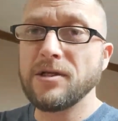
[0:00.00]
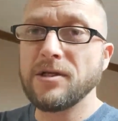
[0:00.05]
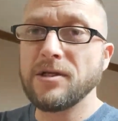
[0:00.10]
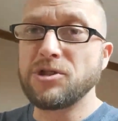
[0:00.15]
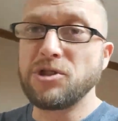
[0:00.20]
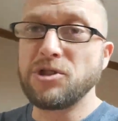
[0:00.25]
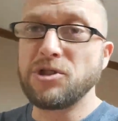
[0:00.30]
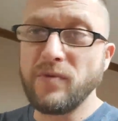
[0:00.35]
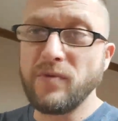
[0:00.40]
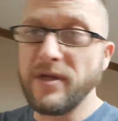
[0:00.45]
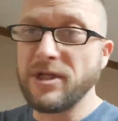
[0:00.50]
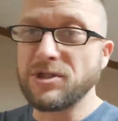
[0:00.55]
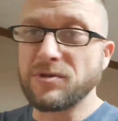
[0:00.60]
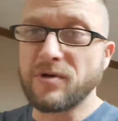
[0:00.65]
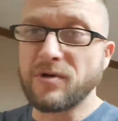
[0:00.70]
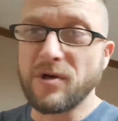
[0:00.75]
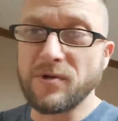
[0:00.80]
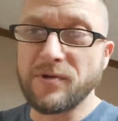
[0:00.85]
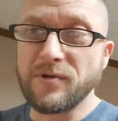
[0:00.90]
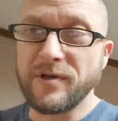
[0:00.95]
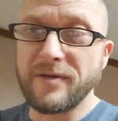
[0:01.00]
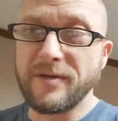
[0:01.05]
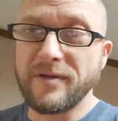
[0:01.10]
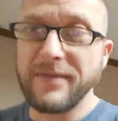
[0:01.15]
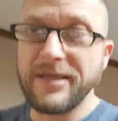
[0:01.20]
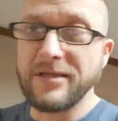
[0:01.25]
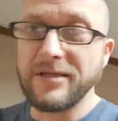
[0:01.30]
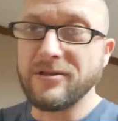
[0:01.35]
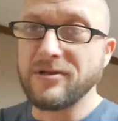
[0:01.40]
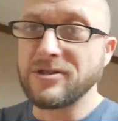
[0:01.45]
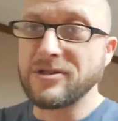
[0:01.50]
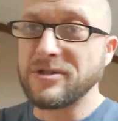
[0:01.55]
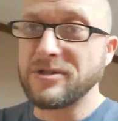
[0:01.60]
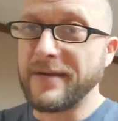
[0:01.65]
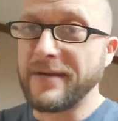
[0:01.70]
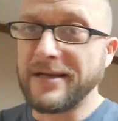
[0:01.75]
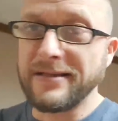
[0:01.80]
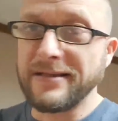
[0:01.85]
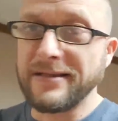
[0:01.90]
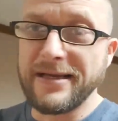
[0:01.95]
2 weeks growth on me looks
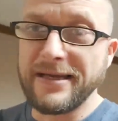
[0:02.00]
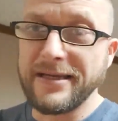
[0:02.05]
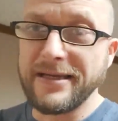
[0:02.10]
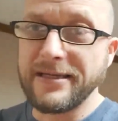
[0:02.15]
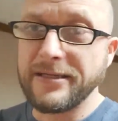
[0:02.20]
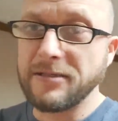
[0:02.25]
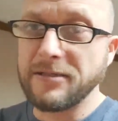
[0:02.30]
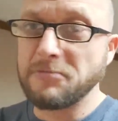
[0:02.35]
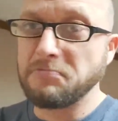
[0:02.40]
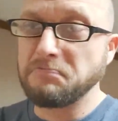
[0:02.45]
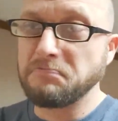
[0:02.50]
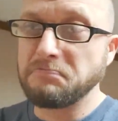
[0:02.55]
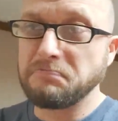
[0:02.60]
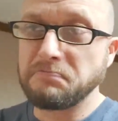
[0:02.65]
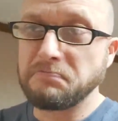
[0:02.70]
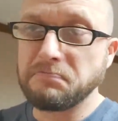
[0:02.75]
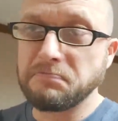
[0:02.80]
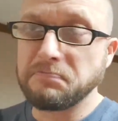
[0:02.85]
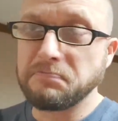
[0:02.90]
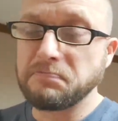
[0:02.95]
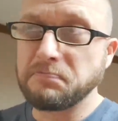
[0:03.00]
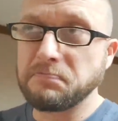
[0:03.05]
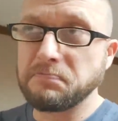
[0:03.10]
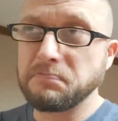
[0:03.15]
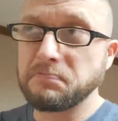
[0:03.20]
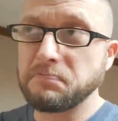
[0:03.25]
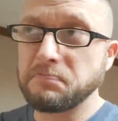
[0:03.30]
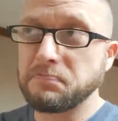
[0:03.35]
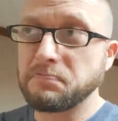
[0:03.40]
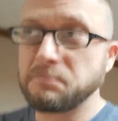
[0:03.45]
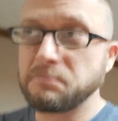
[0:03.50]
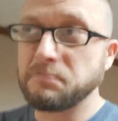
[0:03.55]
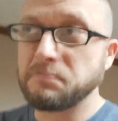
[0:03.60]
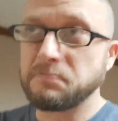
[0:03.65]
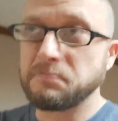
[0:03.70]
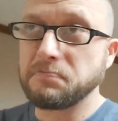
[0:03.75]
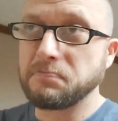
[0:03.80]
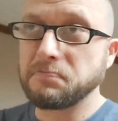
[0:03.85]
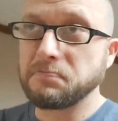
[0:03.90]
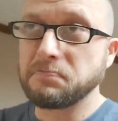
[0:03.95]
about like, I
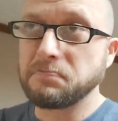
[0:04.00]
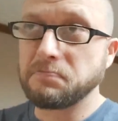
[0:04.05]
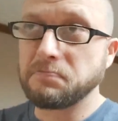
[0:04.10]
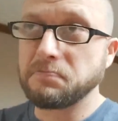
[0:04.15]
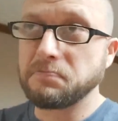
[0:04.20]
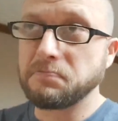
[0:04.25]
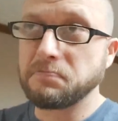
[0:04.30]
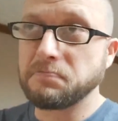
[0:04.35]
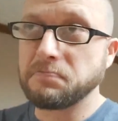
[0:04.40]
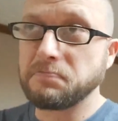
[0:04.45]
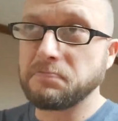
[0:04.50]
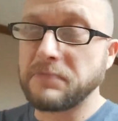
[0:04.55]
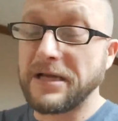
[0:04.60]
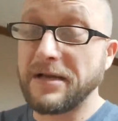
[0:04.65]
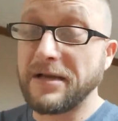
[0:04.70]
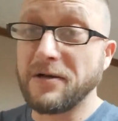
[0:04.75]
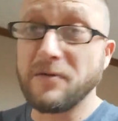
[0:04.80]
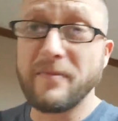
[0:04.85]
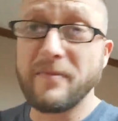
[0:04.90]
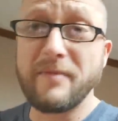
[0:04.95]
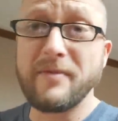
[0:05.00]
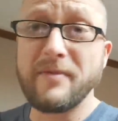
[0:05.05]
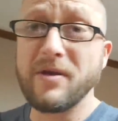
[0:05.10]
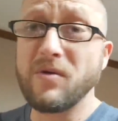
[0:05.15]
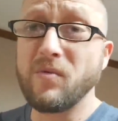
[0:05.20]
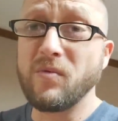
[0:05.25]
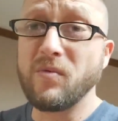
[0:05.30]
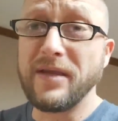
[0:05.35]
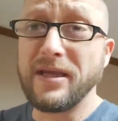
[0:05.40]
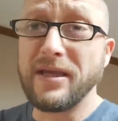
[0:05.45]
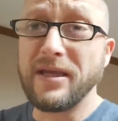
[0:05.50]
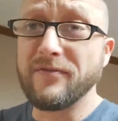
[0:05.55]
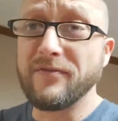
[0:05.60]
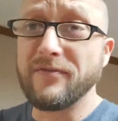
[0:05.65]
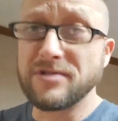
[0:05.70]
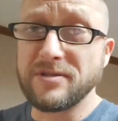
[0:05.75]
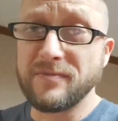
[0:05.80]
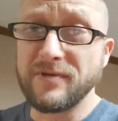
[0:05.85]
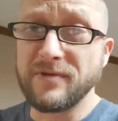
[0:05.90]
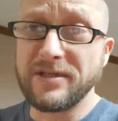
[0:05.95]
don't know, maybe a week for
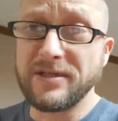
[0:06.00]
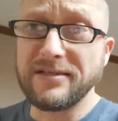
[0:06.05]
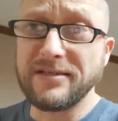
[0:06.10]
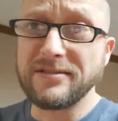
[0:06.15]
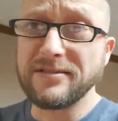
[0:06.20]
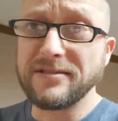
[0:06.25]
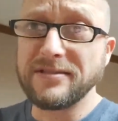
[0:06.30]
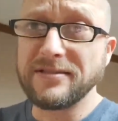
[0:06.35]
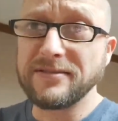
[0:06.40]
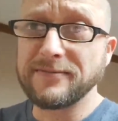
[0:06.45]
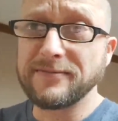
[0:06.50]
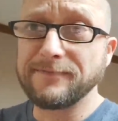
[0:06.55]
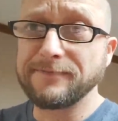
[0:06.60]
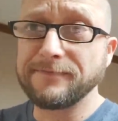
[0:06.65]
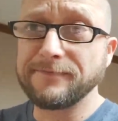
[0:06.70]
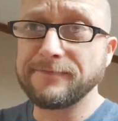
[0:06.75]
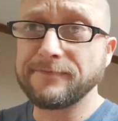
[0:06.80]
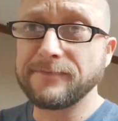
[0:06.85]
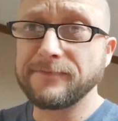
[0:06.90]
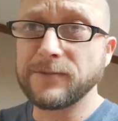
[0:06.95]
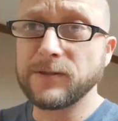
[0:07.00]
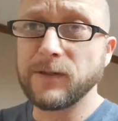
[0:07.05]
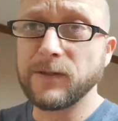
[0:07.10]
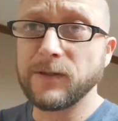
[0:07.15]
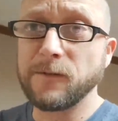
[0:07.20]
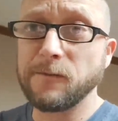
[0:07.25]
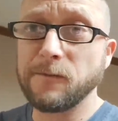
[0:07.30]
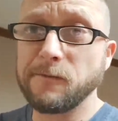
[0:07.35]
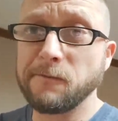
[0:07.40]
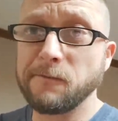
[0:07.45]
someone else. So,